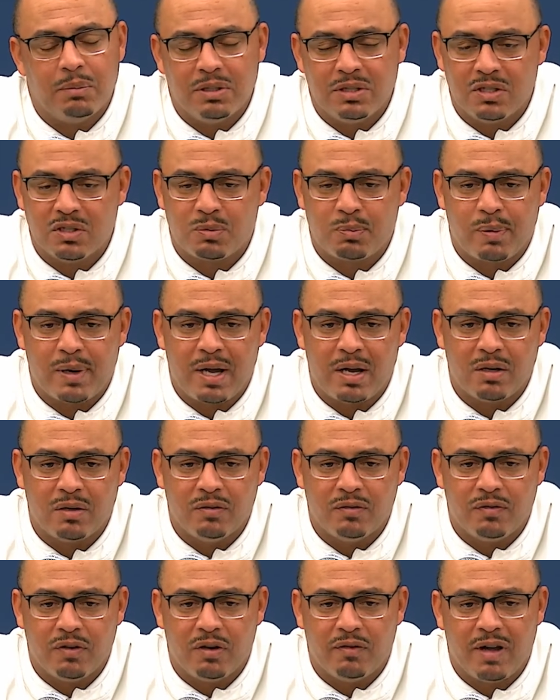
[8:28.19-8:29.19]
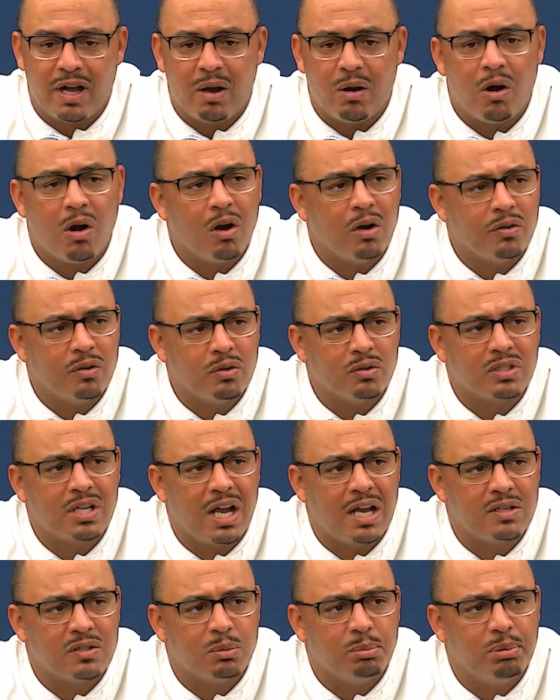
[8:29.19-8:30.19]
But just proud of how hard those
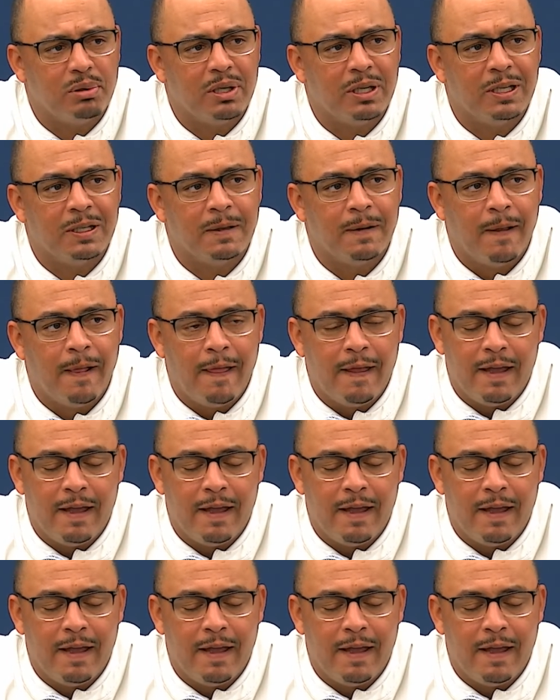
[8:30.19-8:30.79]
guys are playing.